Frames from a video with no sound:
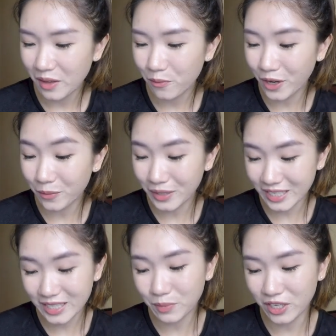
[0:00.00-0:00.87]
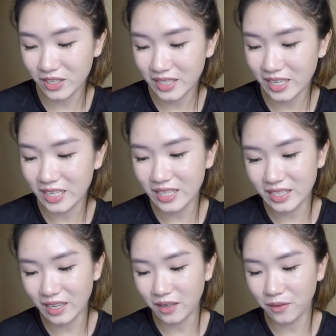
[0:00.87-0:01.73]
Well, but that's because it is
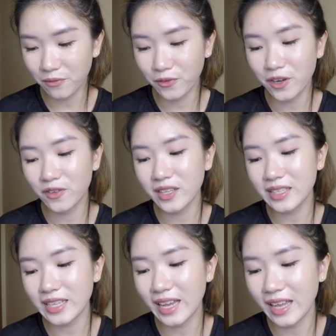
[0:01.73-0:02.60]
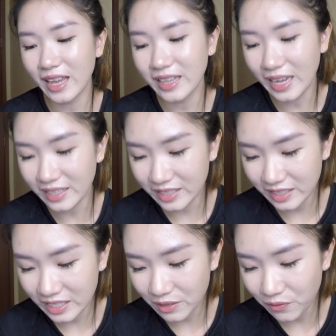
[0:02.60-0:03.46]
uh, fragrance and
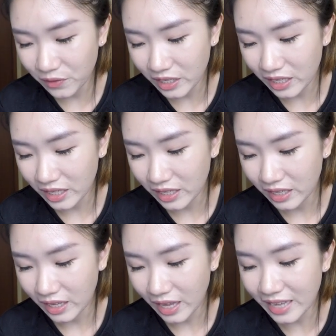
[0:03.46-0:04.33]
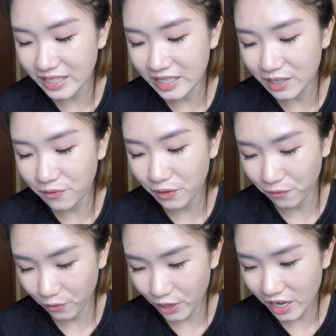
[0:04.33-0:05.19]
additive additive
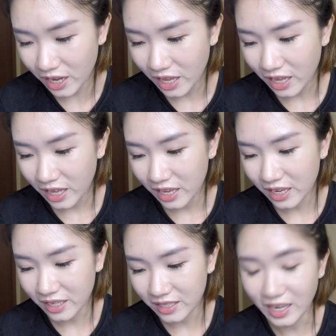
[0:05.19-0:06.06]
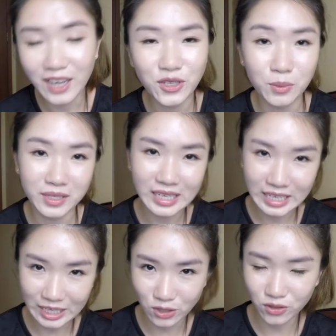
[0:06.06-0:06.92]
free. It is one hundred percent
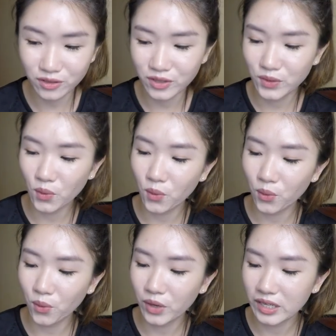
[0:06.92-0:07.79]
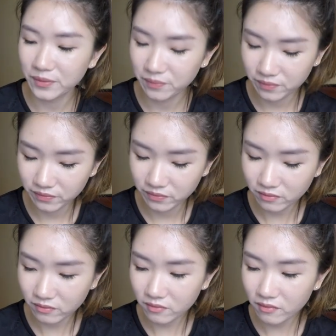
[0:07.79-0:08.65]
natural, so
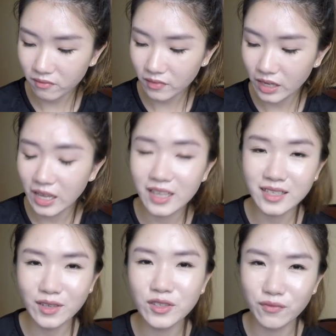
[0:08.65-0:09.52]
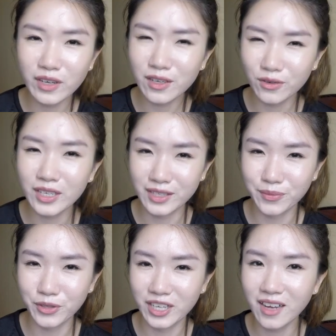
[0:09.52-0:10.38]
it sounds really good as a
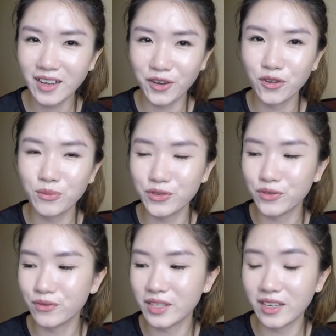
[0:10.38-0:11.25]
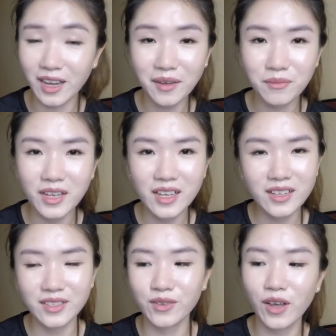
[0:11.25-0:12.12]
product. I hope to use it up,
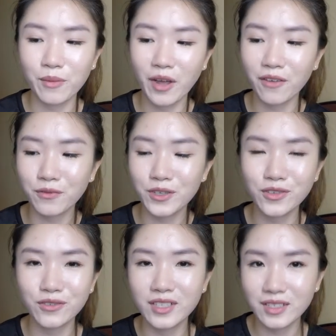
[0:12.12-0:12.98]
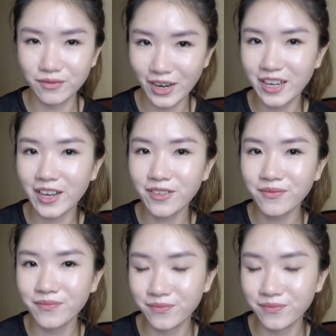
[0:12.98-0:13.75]
so I'm halfway through this right now.